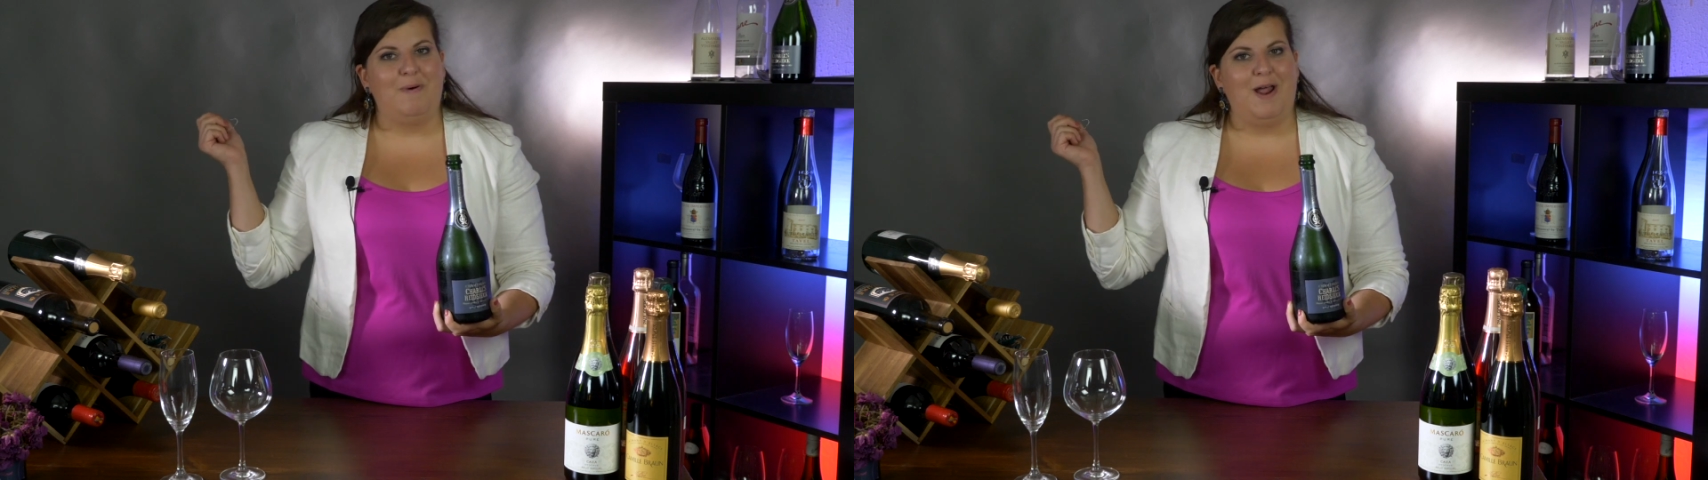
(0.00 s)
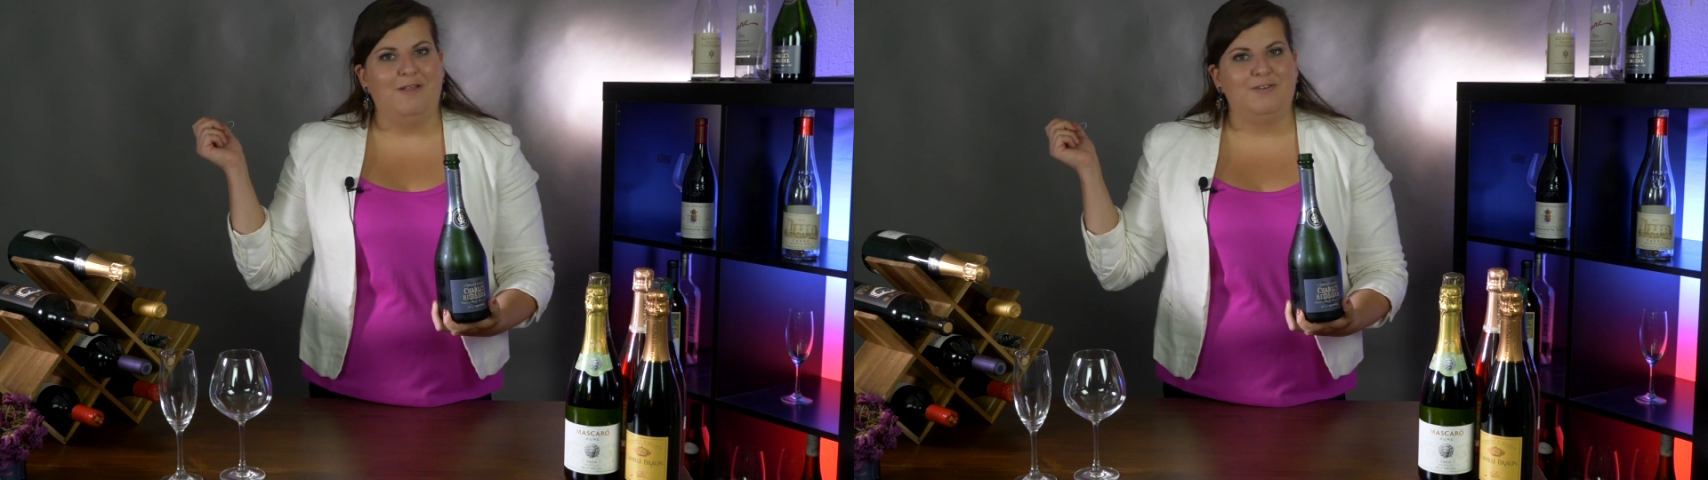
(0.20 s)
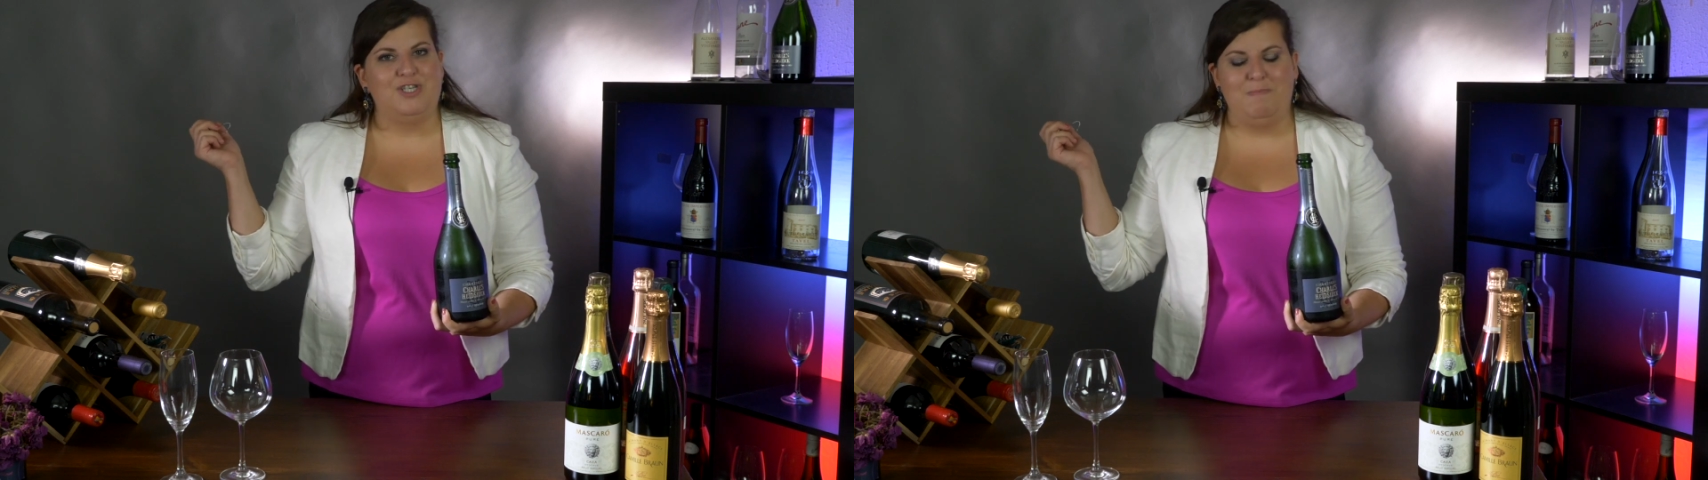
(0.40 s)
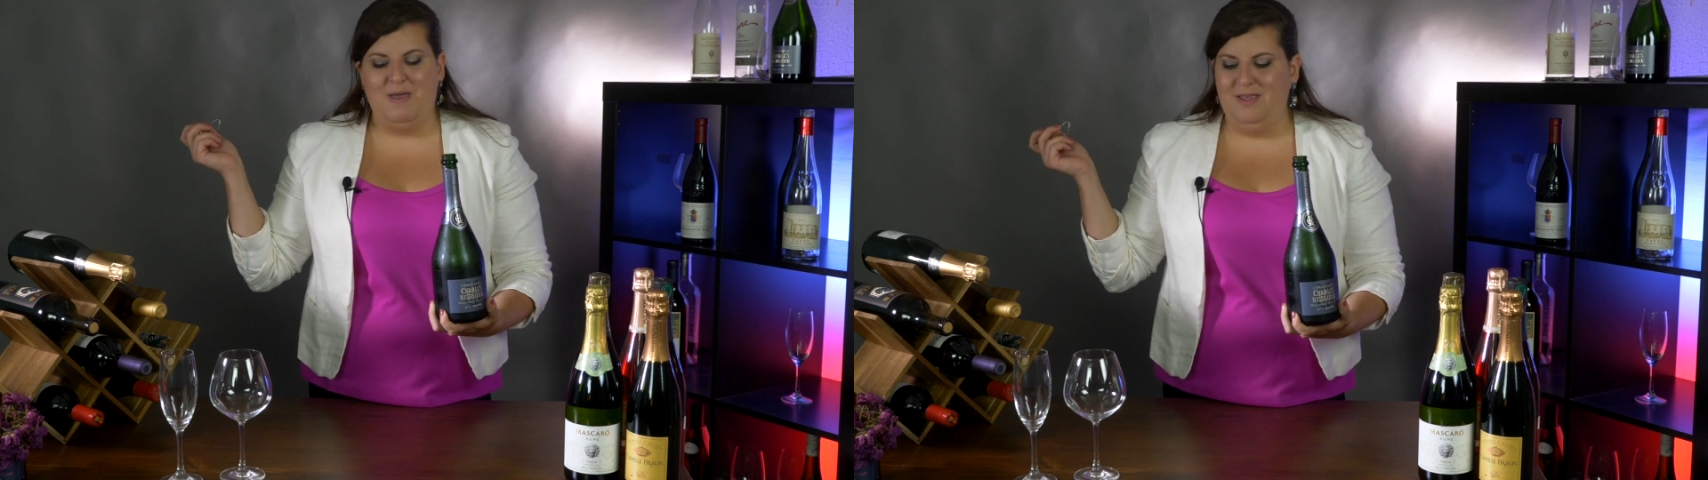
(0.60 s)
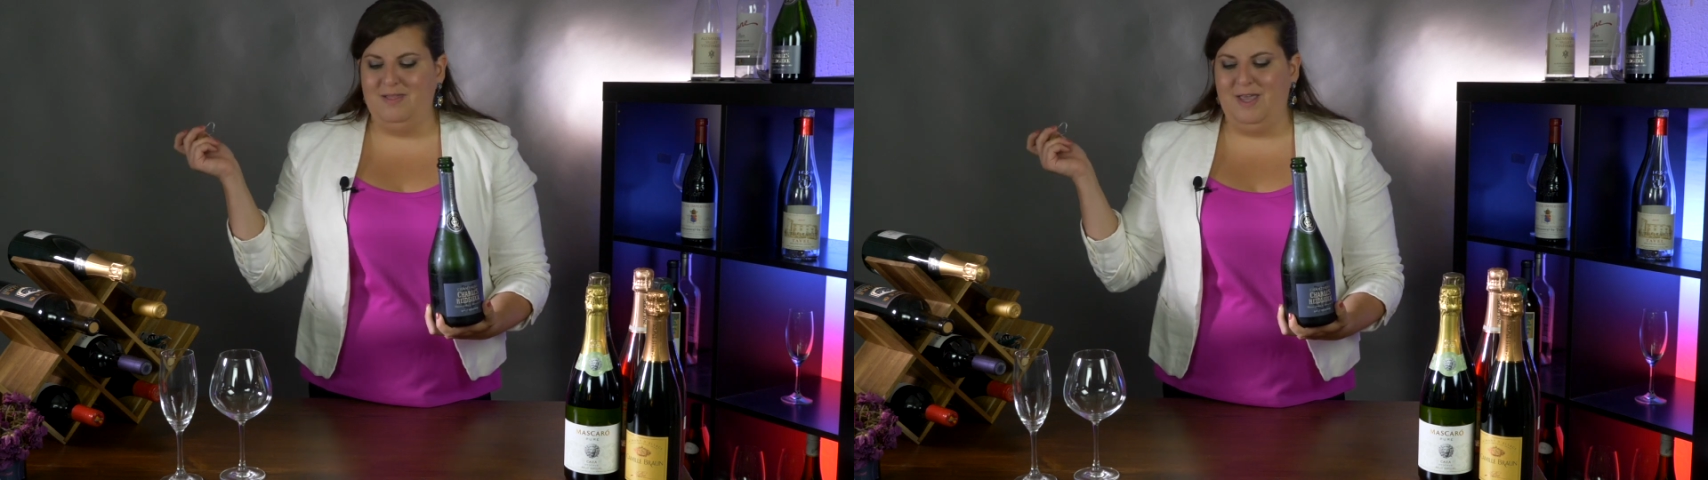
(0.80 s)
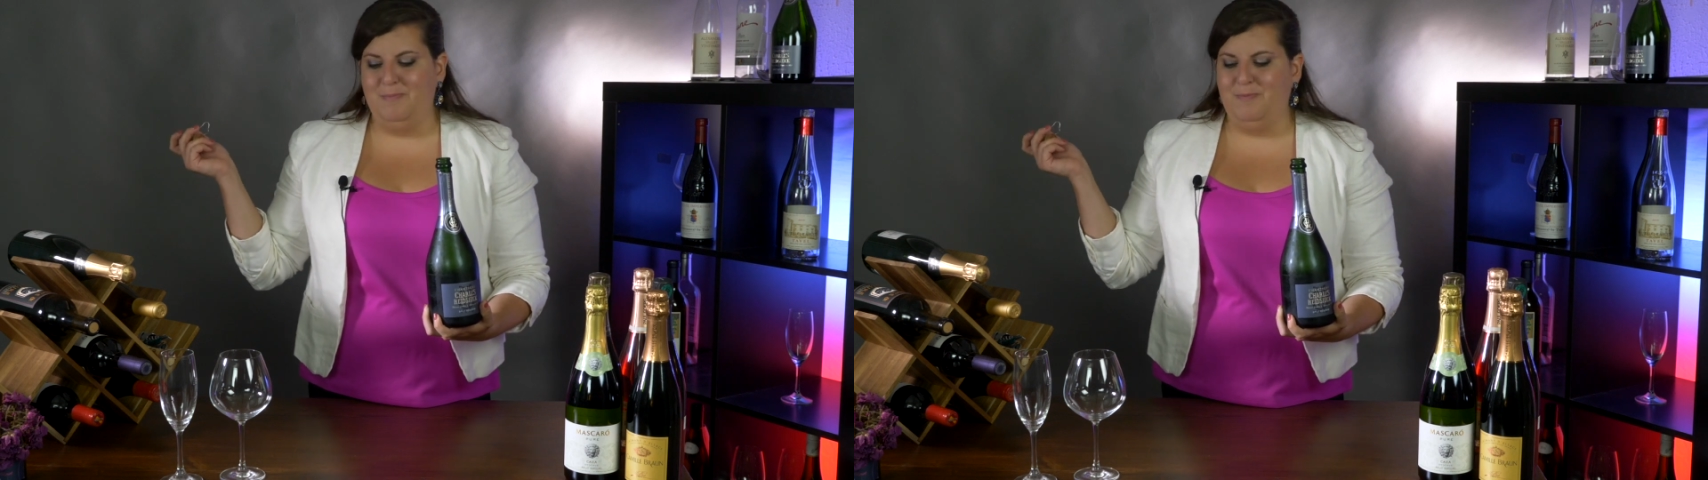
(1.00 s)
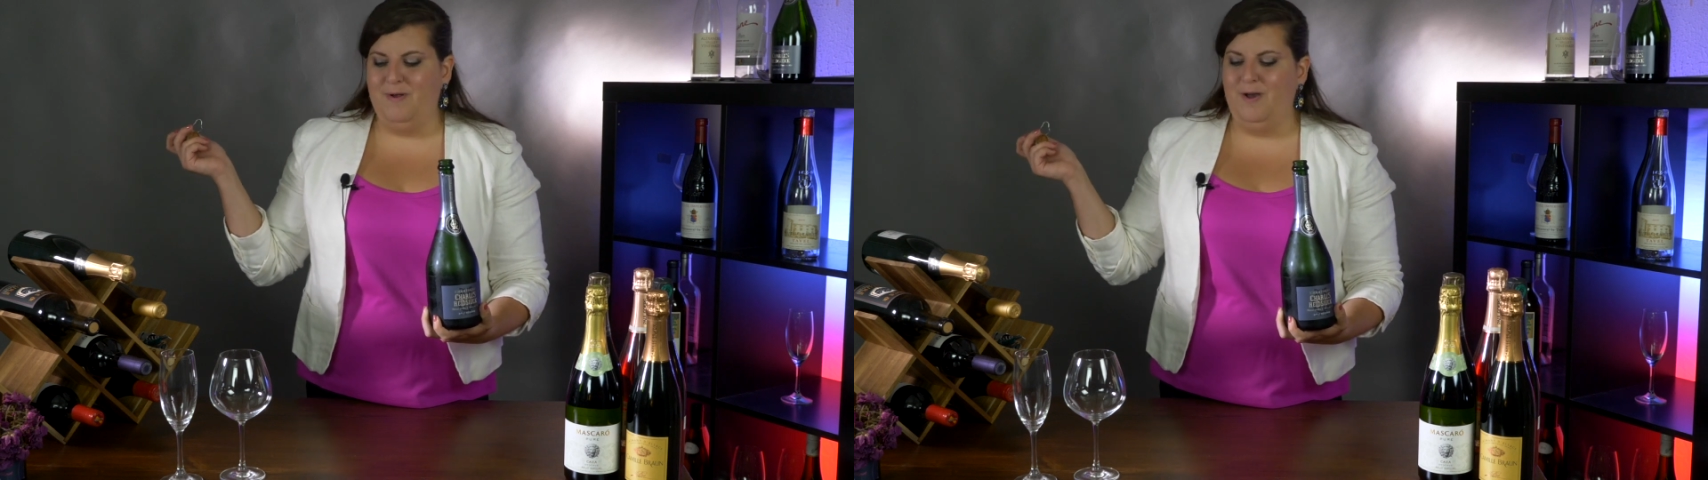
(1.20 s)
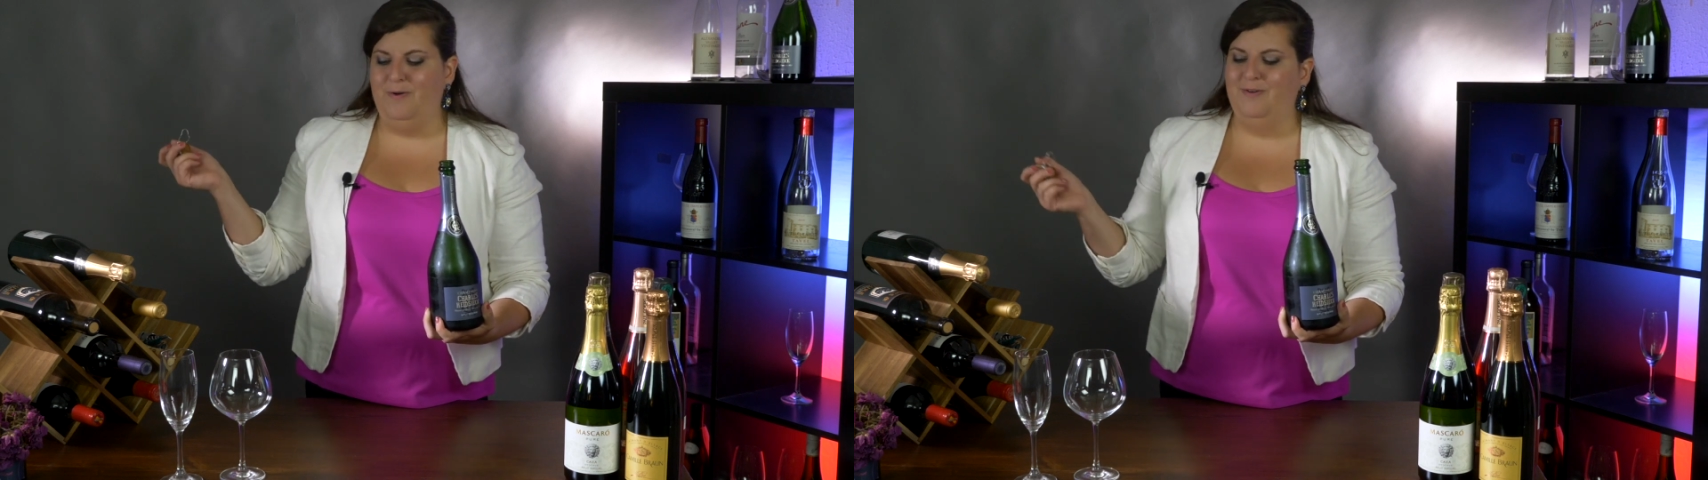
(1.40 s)
bottle of champagne like a
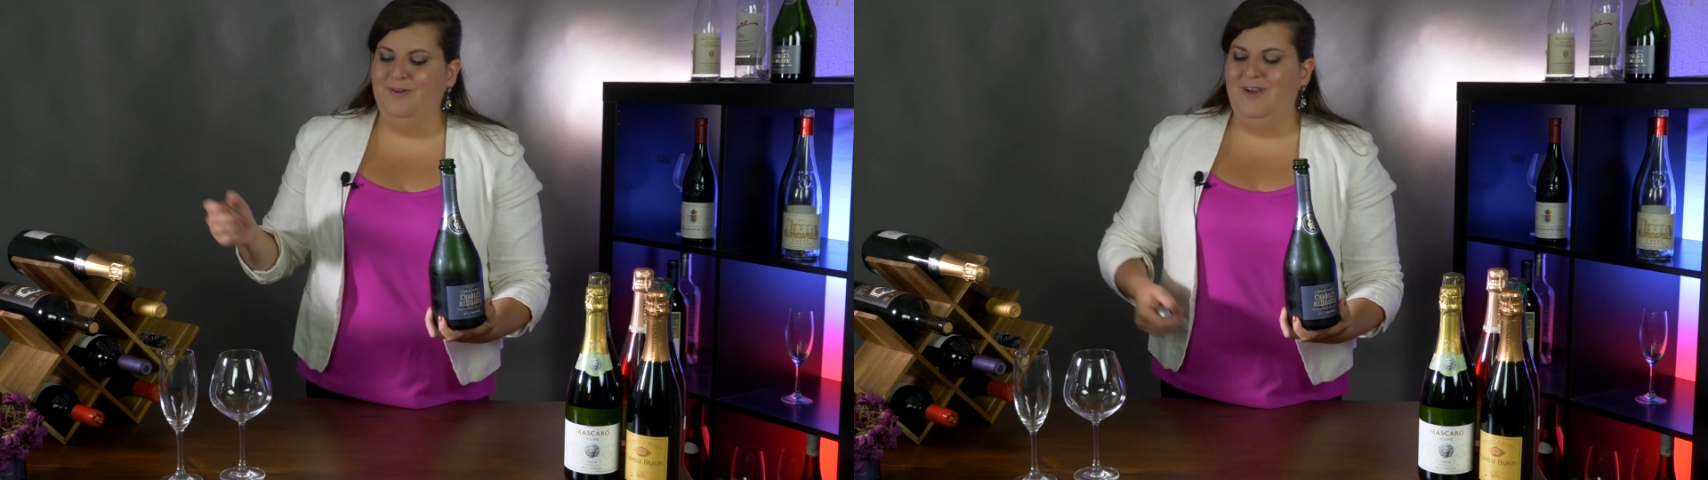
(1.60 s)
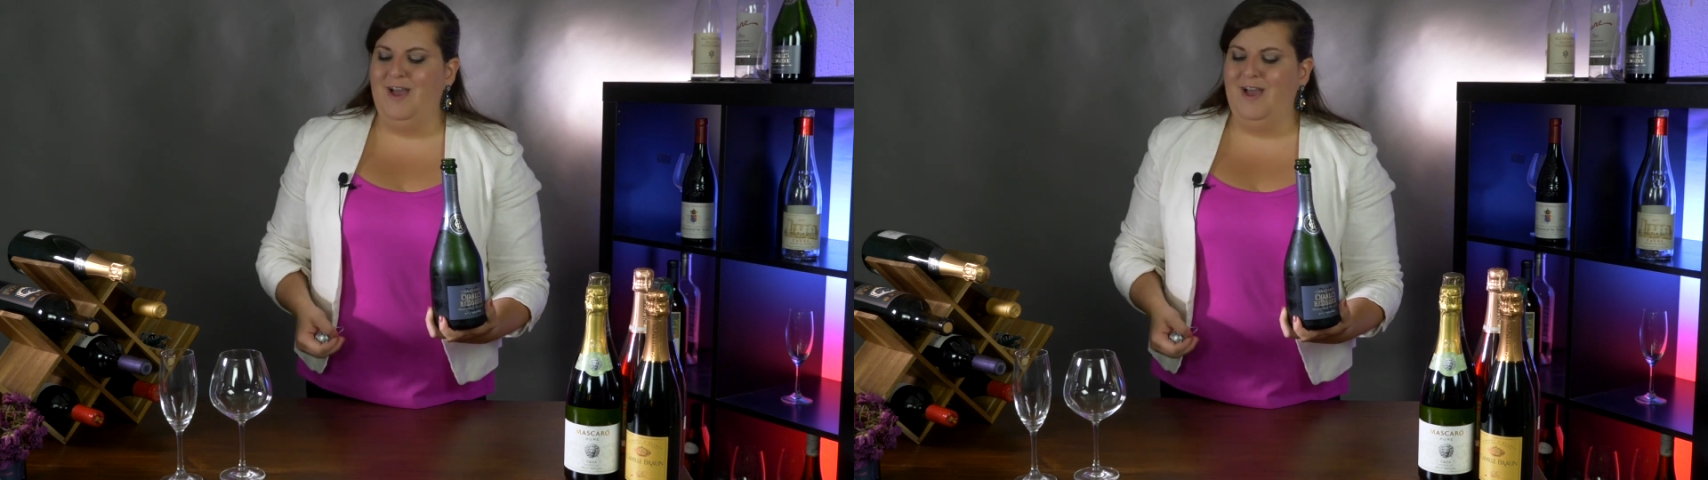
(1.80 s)
pro.